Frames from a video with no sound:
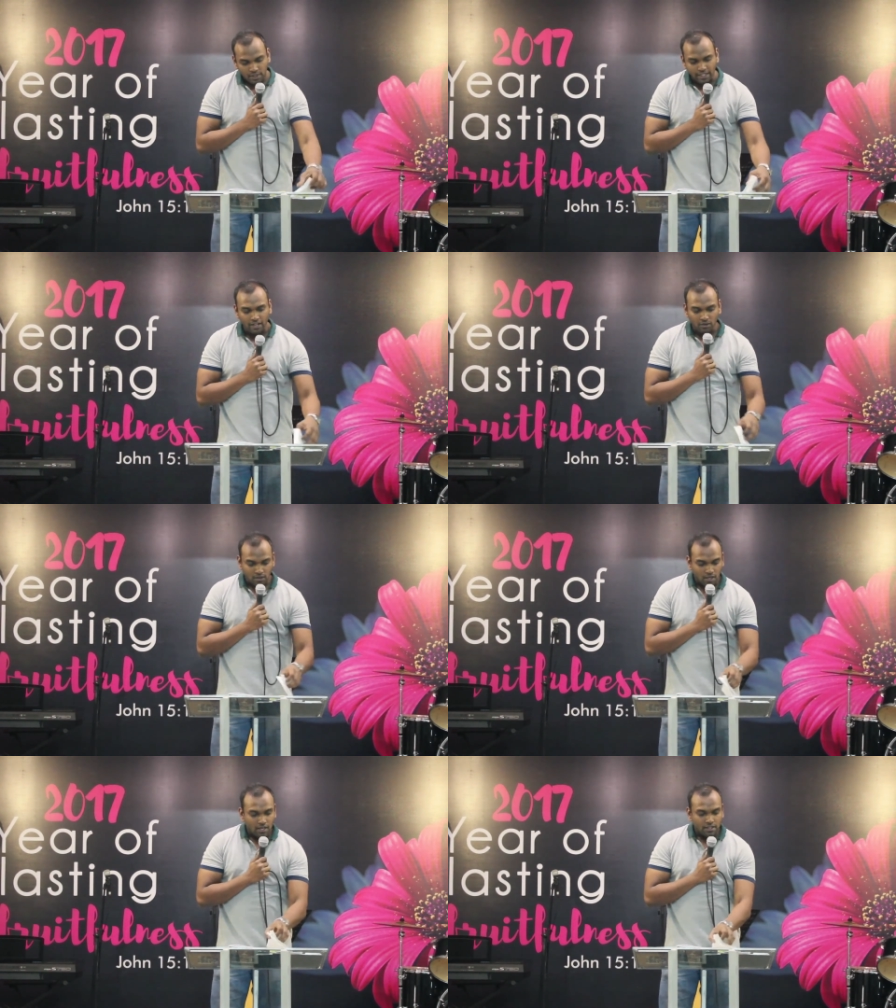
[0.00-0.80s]
Yeah,
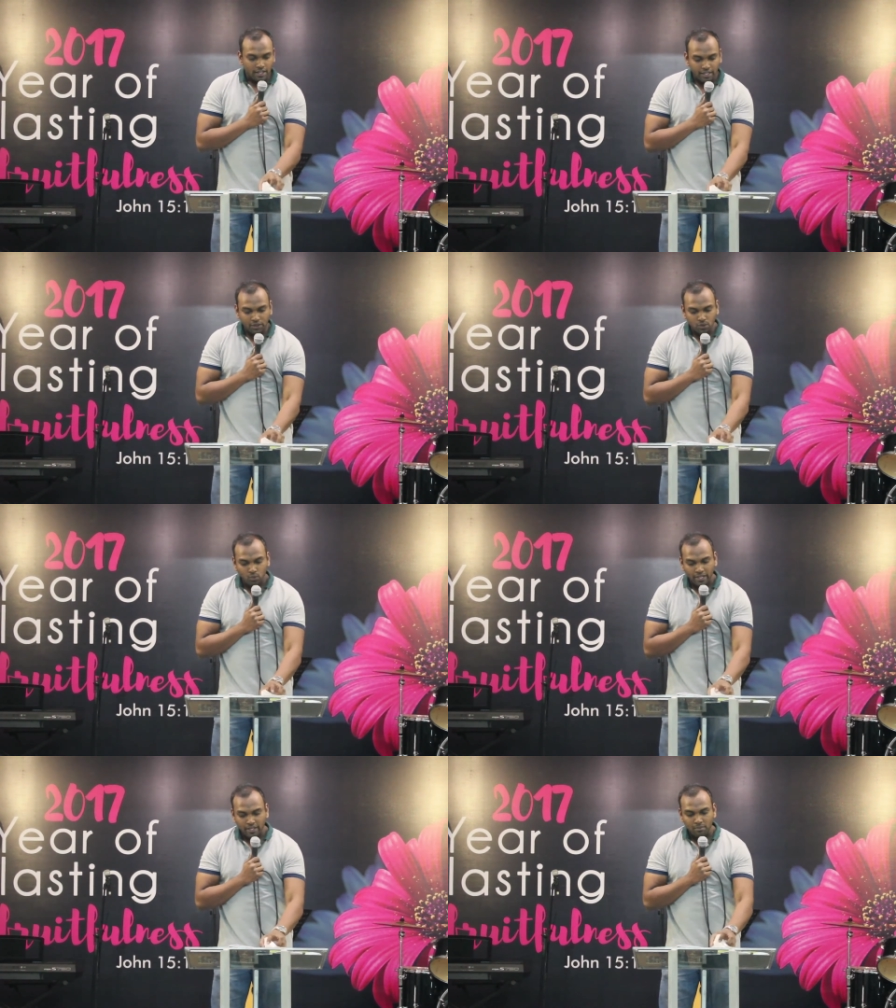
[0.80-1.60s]
32,
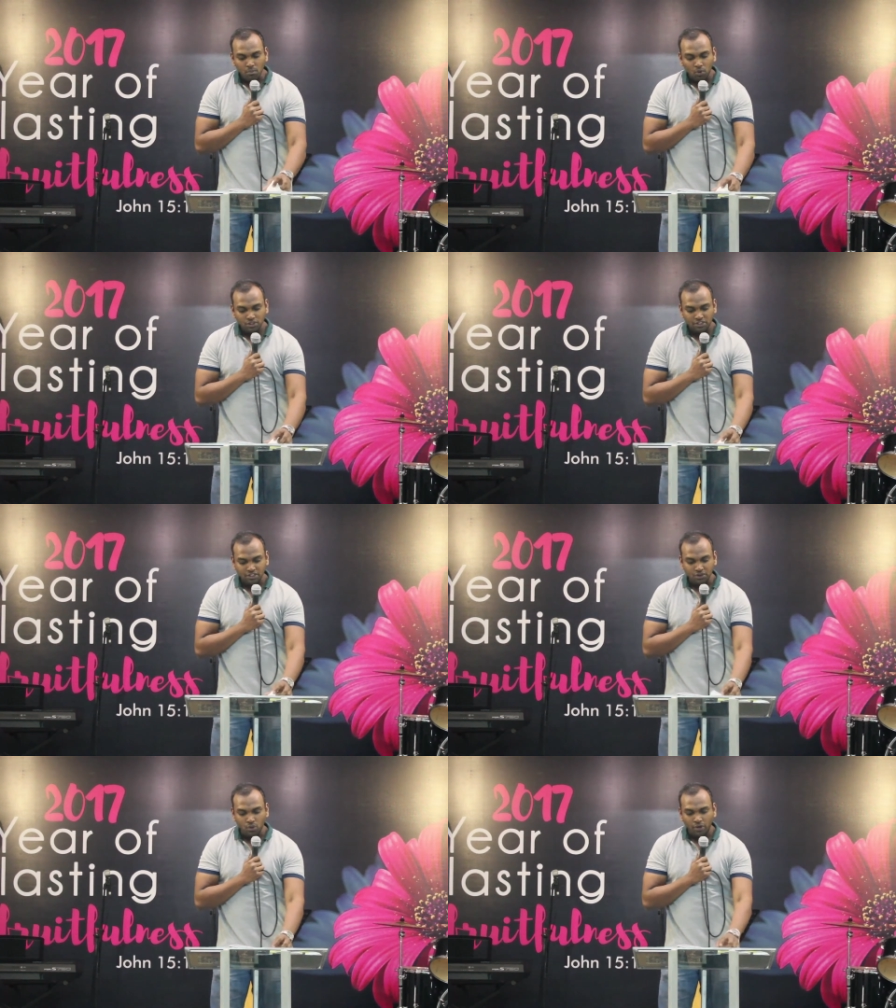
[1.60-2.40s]
wherein Moses
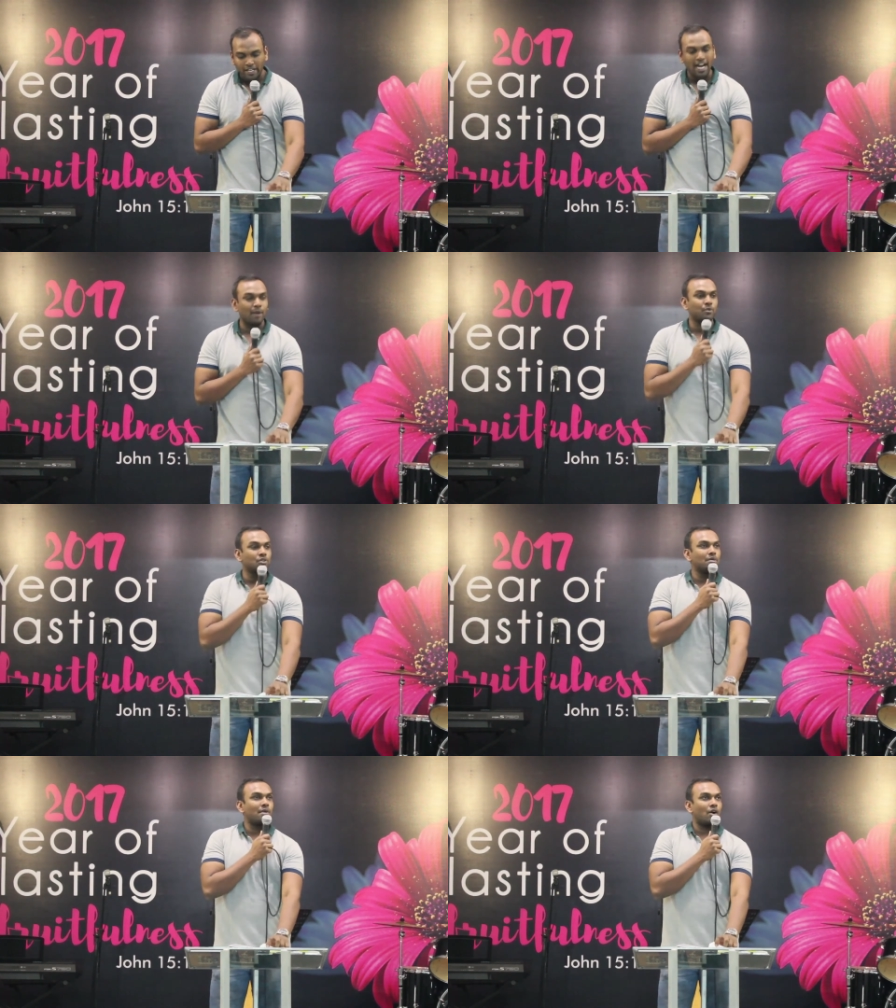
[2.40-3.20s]
is going up
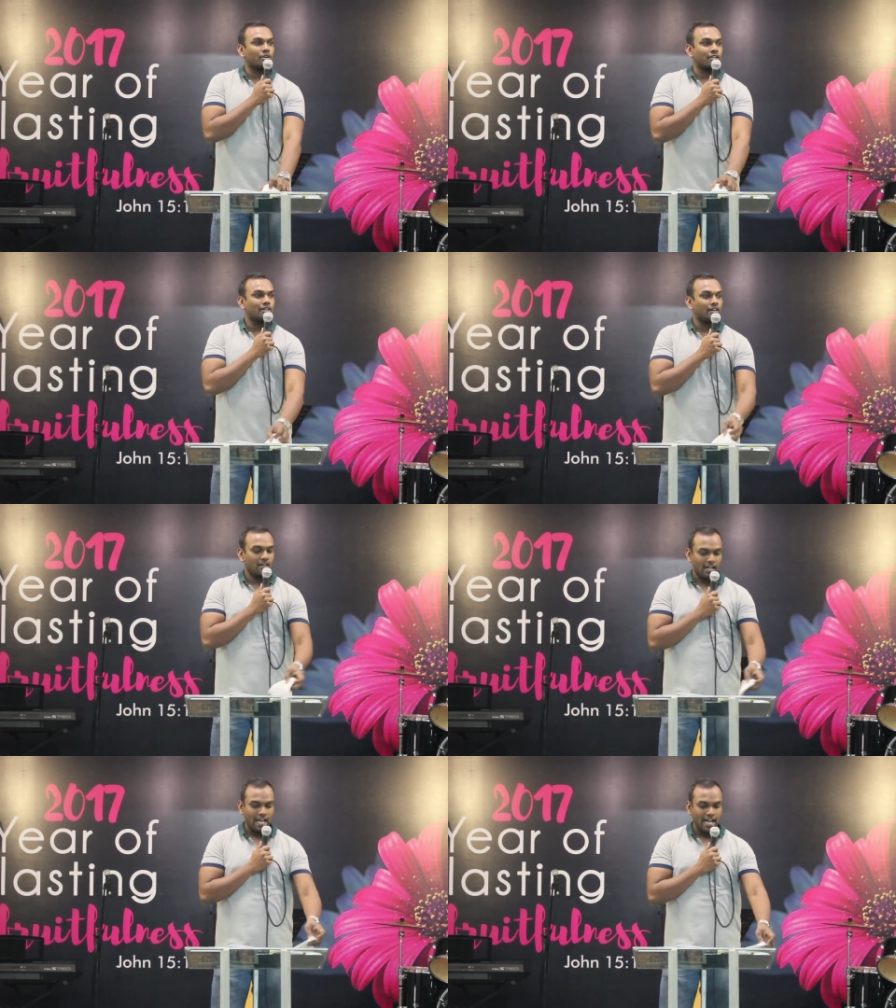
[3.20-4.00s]
to the mount
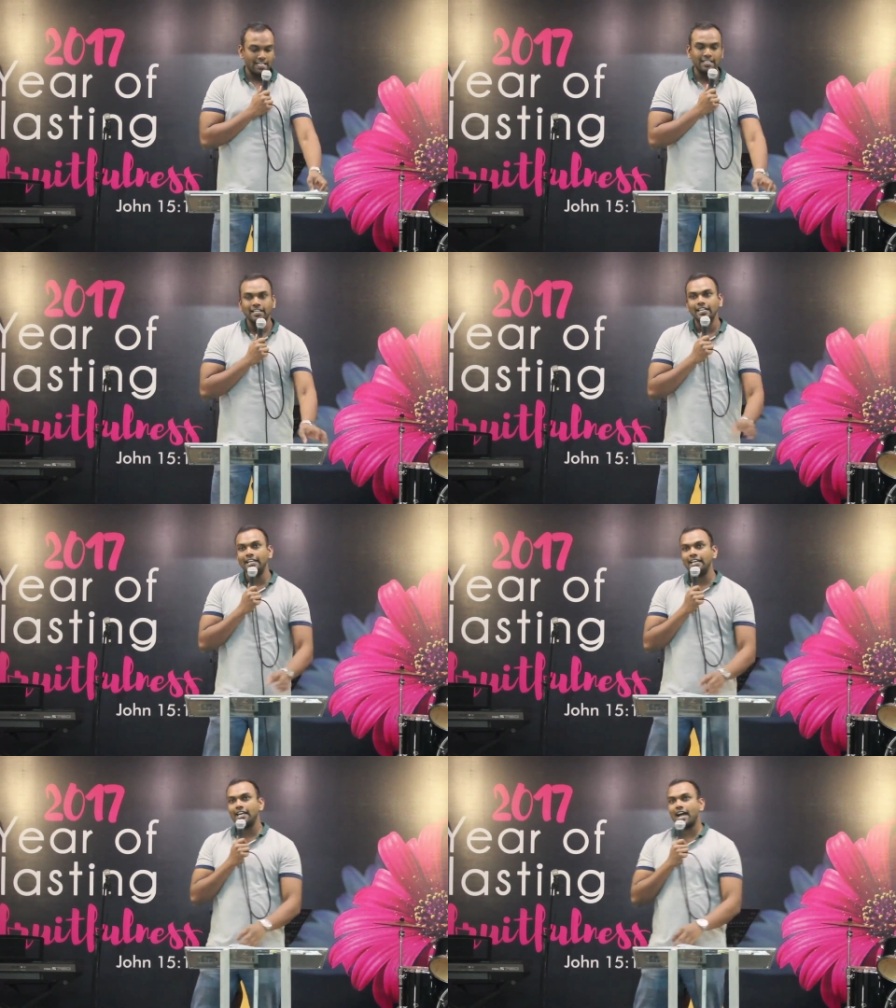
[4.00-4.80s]
and
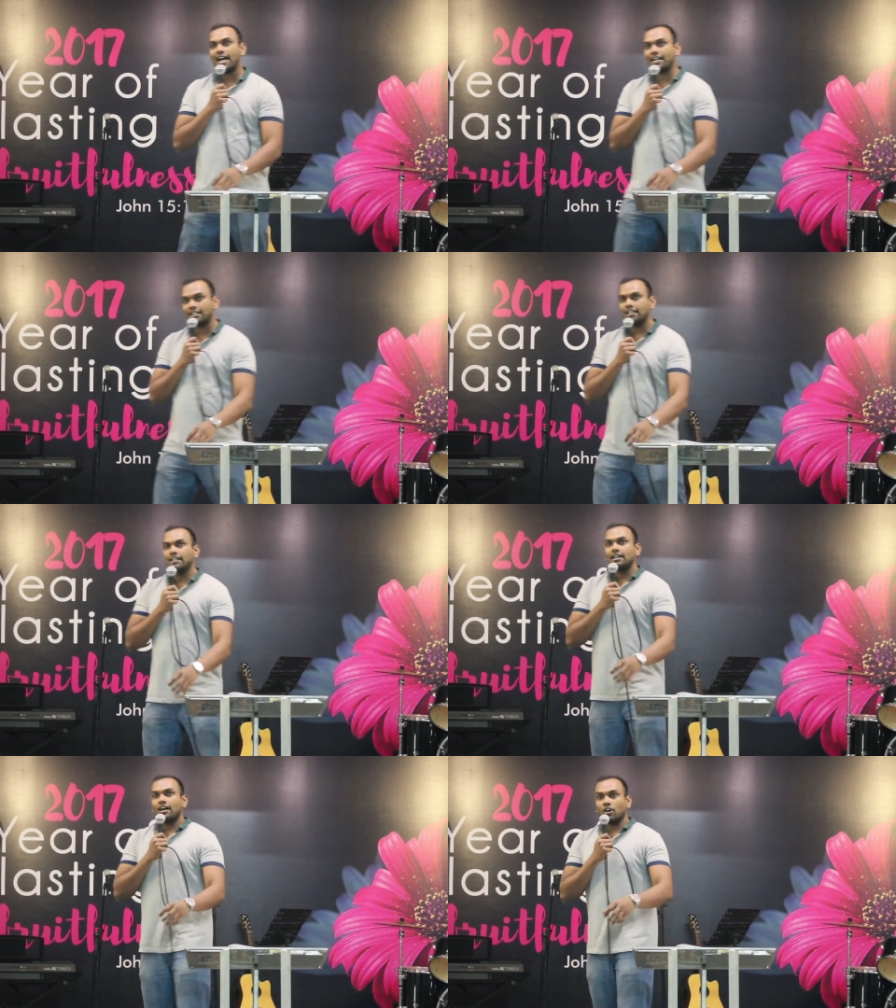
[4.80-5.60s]
he had,
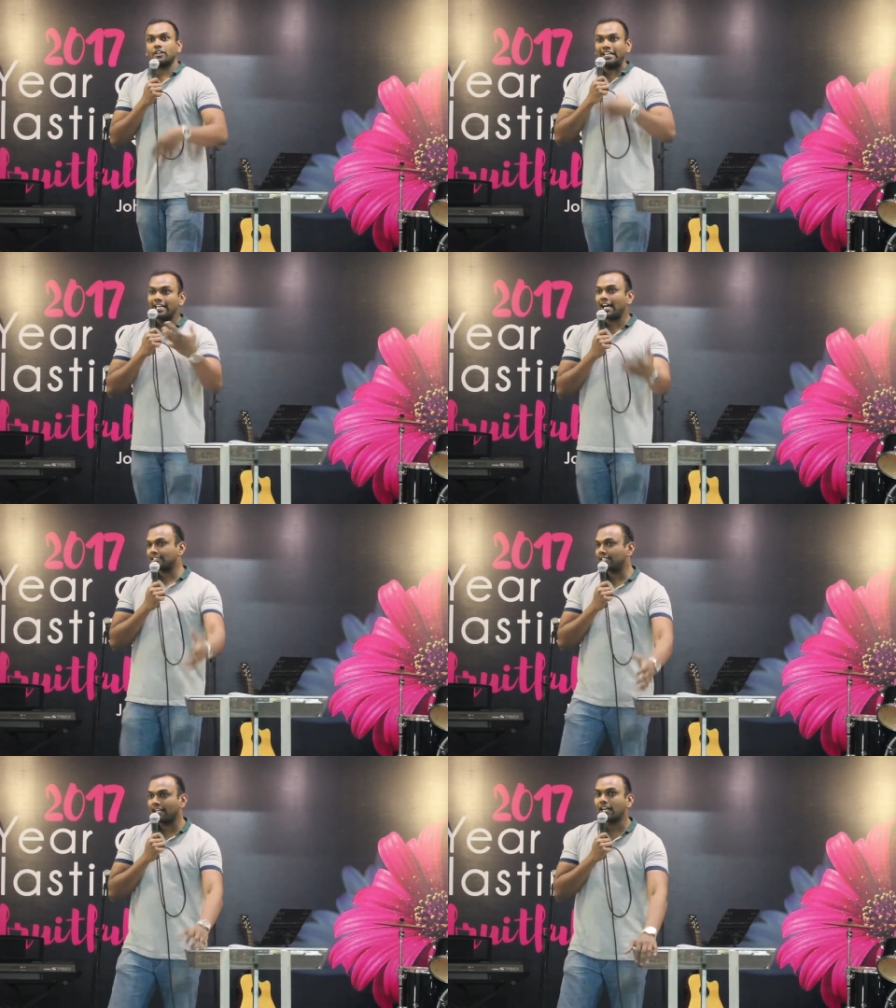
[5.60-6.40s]
or he
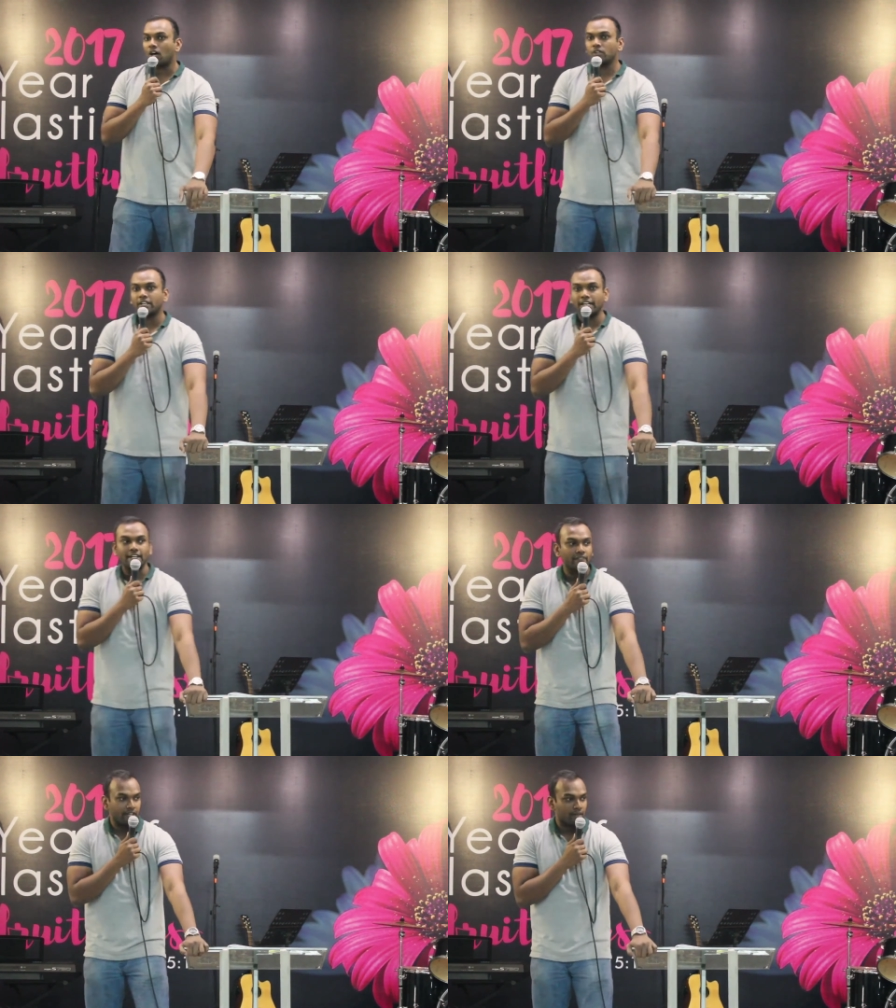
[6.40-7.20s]
has an encounter
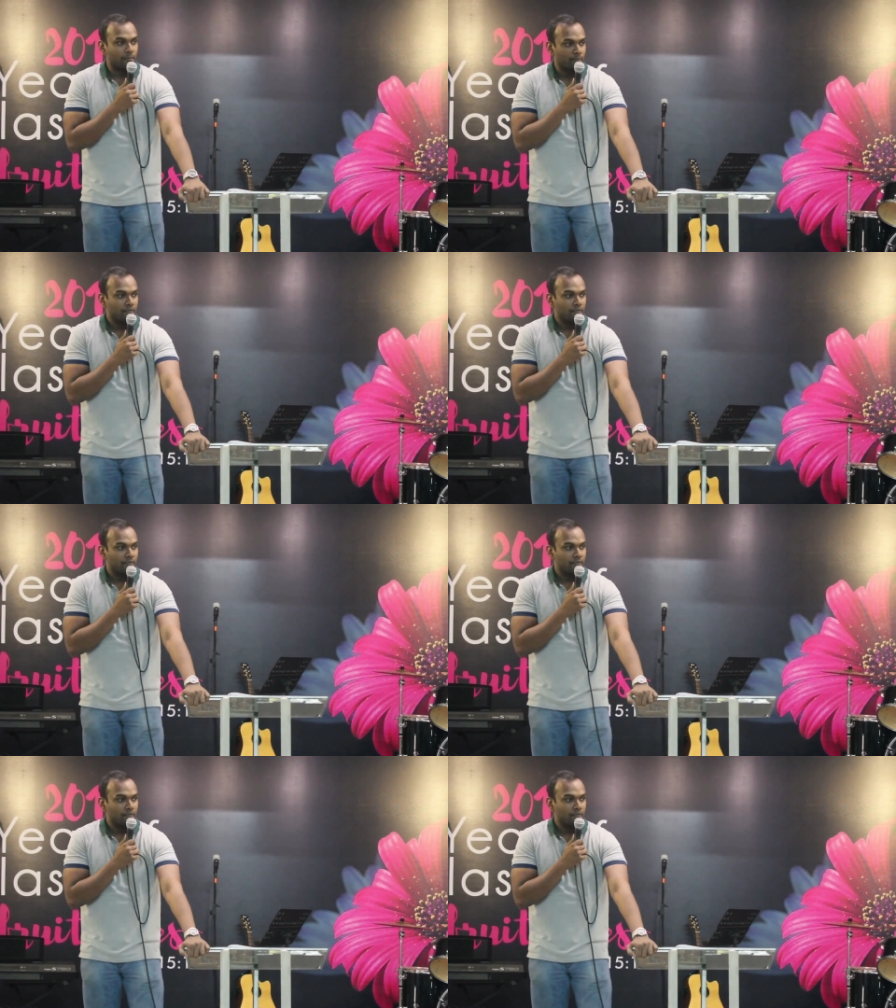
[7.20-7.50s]
again there.